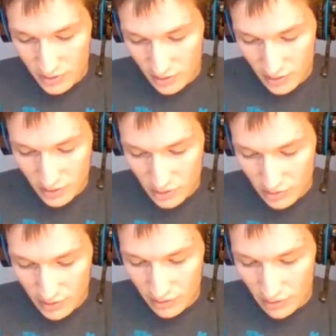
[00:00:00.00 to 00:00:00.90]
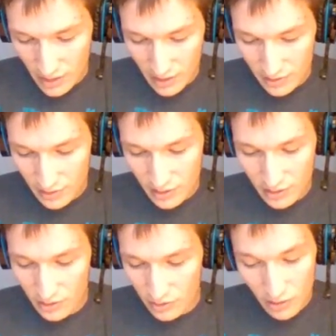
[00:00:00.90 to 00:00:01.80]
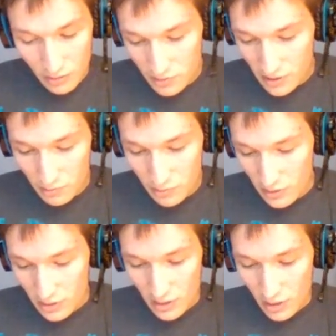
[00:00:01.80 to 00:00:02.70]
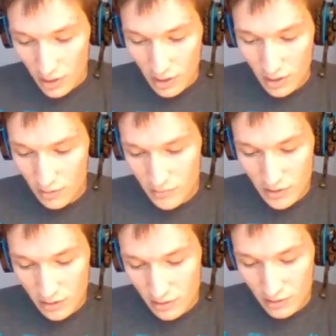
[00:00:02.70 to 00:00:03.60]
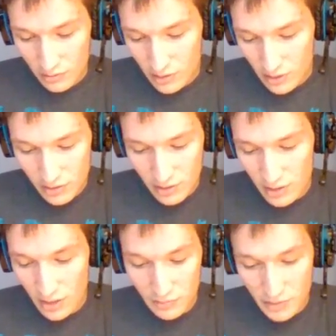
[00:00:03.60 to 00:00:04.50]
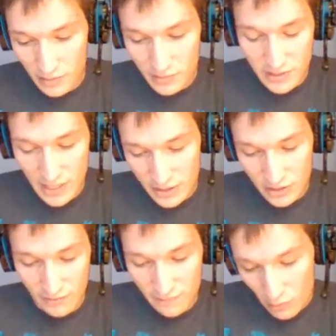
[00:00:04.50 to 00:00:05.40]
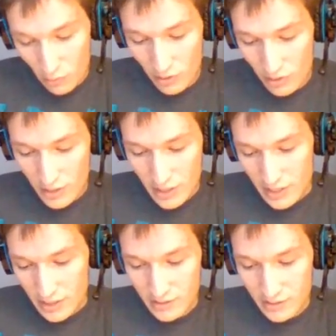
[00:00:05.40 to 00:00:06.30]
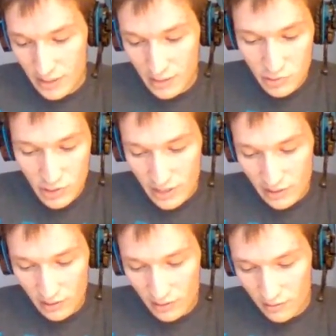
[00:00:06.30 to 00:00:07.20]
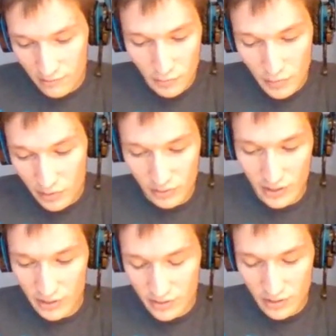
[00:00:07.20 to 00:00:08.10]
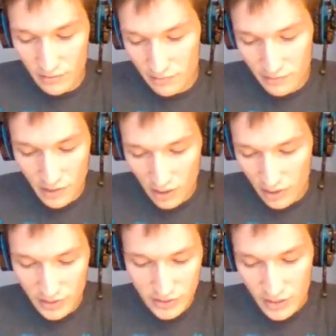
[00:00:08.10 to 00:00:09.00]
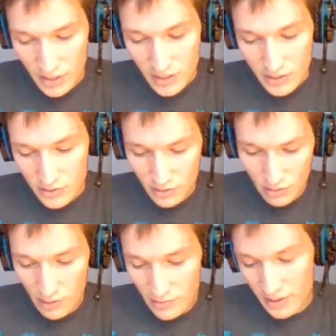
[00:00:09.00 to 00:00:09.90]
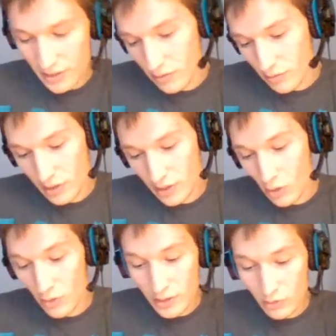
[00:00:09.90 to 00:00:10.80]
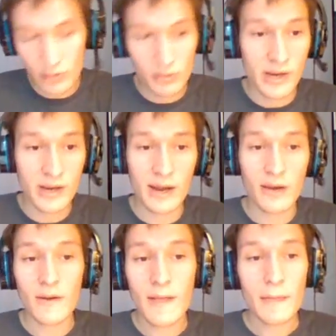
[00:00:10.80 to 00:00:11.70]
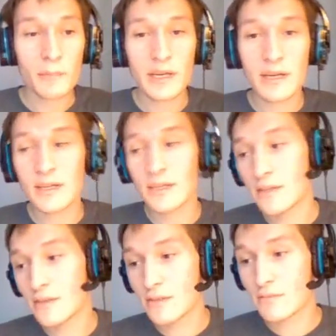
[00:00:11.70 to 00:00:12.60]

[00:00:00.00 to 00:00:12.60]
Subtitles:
can trigger on your upkeep. The only thing the upkeep is actually for is to keep track of abilities of cards. So I'm not going to really go into it right now, because